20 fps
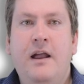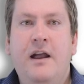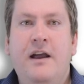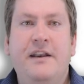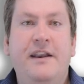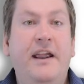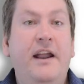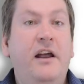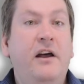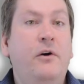
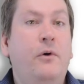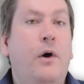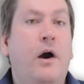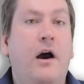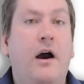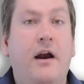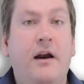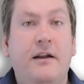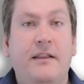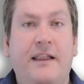Now,
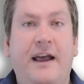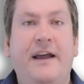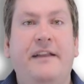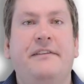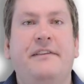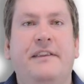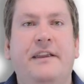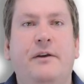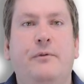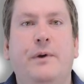our
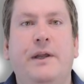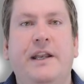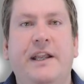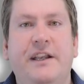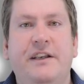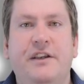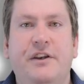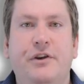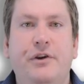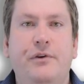last thing we
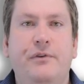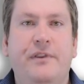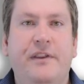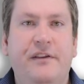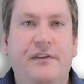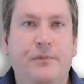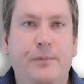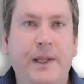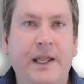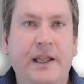need to do
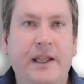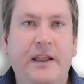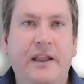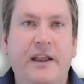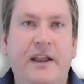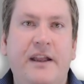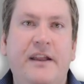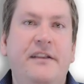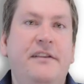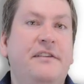this week
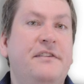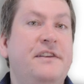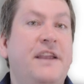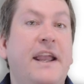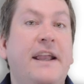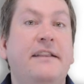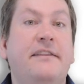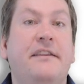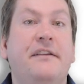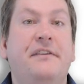is
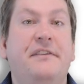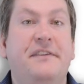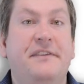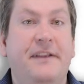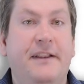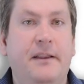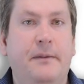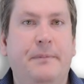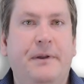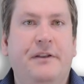take the
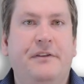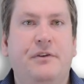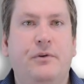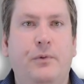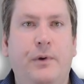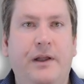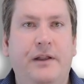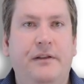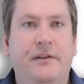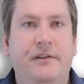syllabus
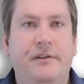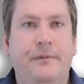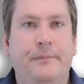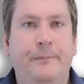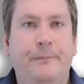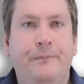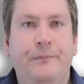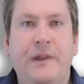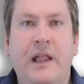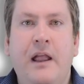quiz.
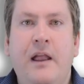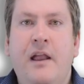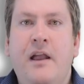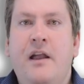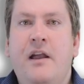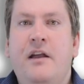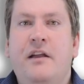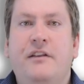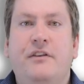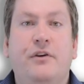
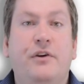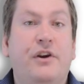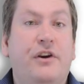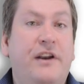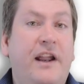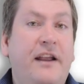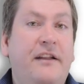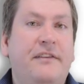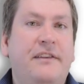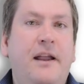So your
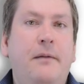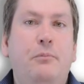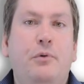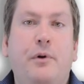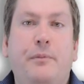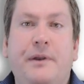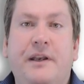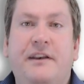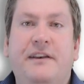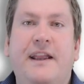next step will
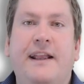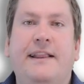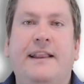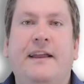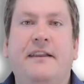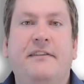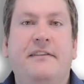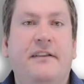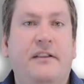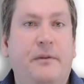be to take
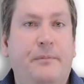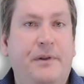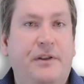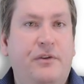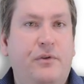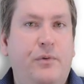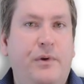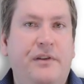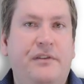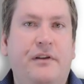that syllabus
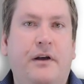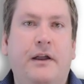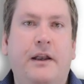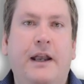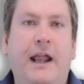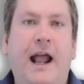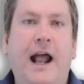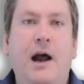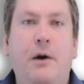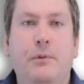quiz
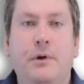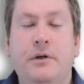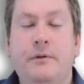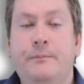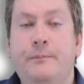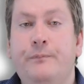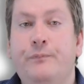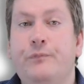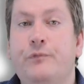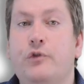on OWL.
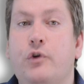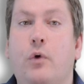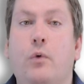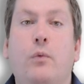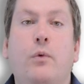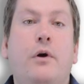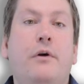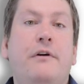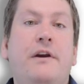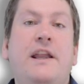Don't
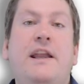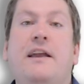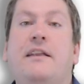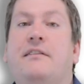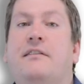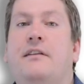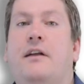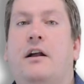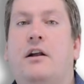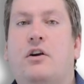worry,
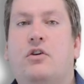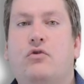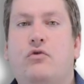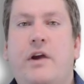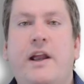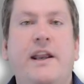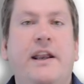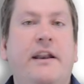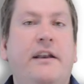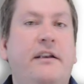it's not
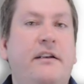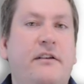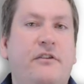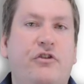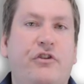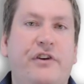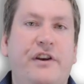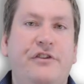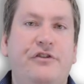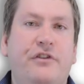graded
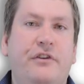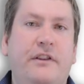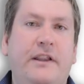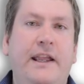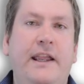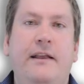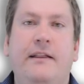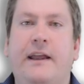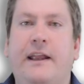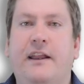
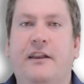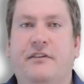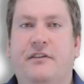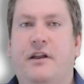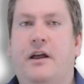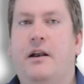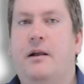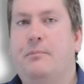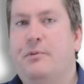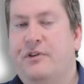traditionally, like it's
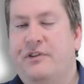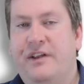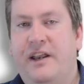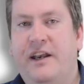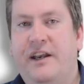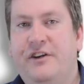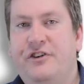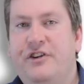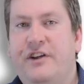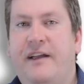not a
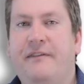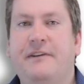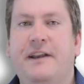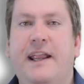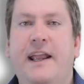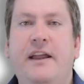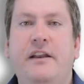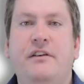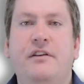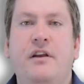percentage you have to
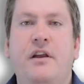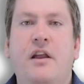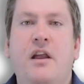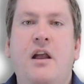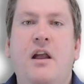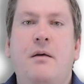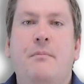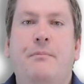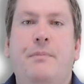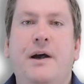get,
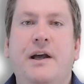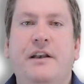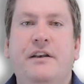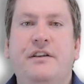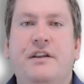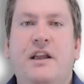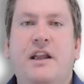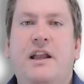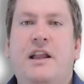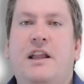
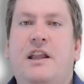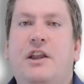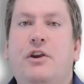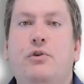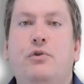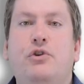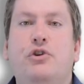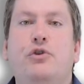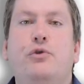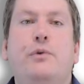but
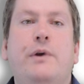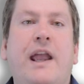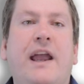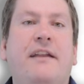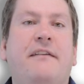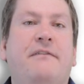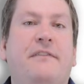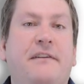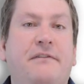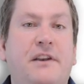you do
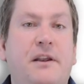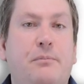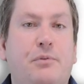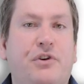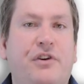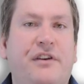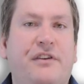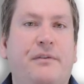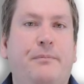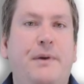get 50
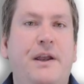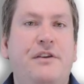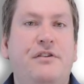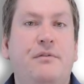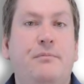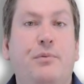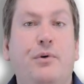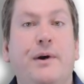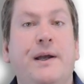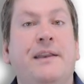
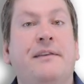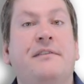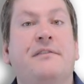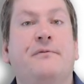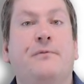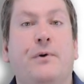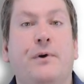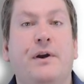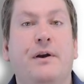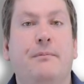participation points
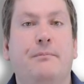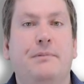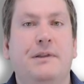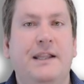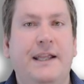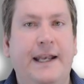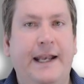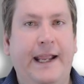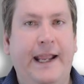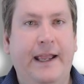for
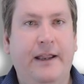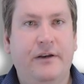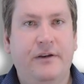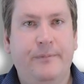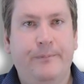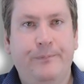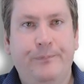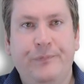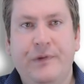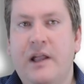completing it.
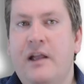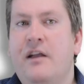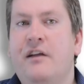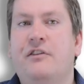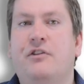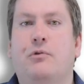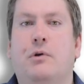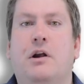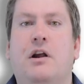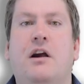
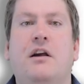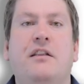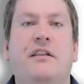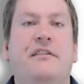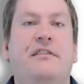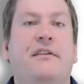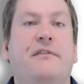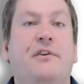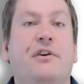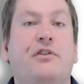So
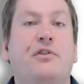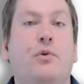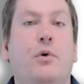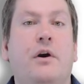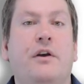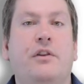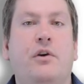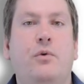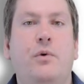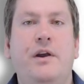regardless of your score
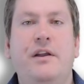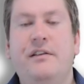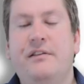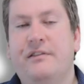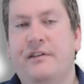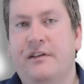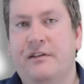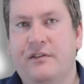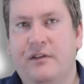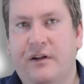on the quiz,
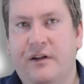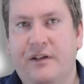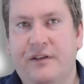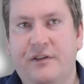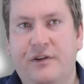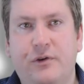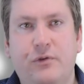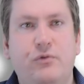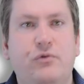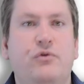as long
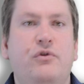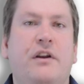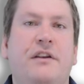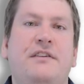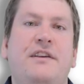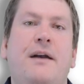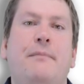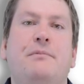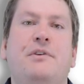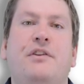as you
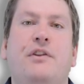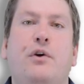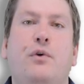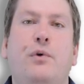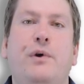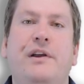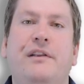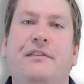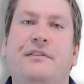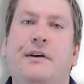attempt the
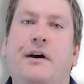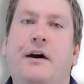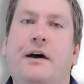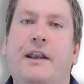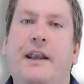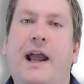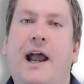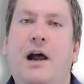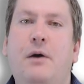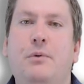quiz
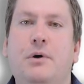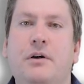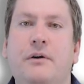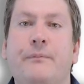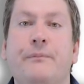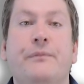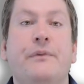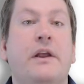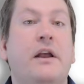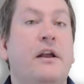on OWL,
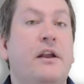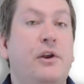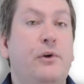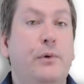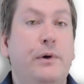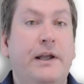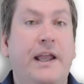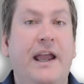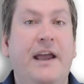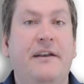you
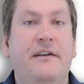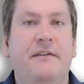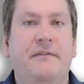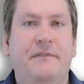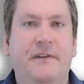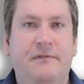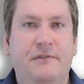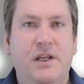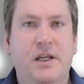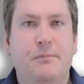will get
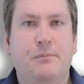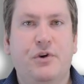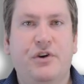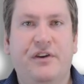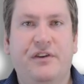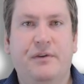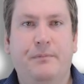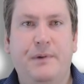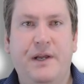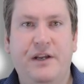50
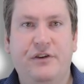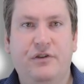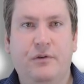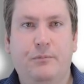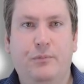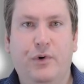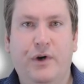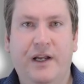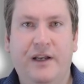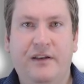participation
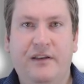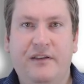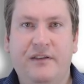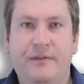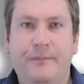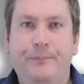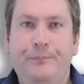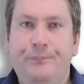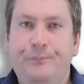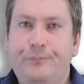points.
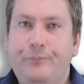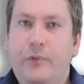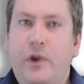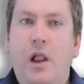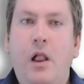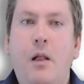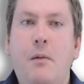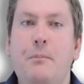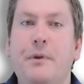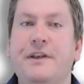
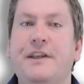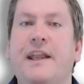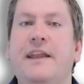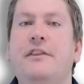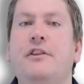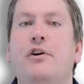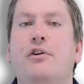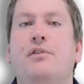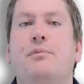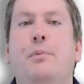But to
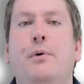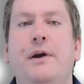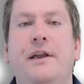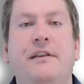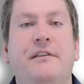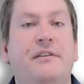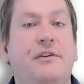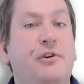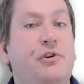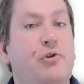get those
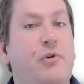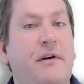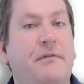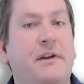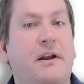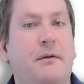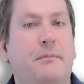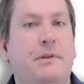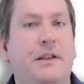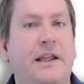points, you do have to
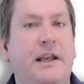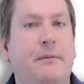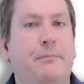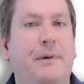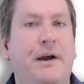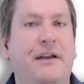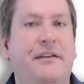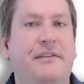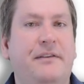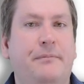complete it
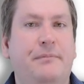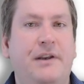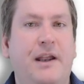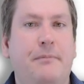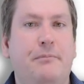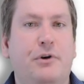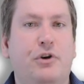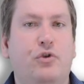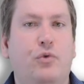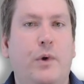by
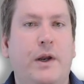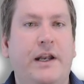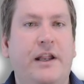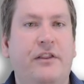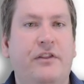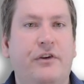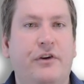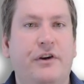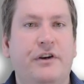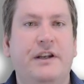September
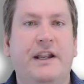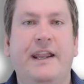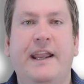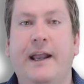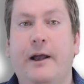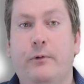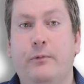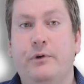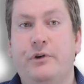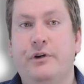23rd to
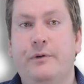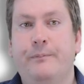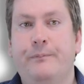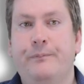count.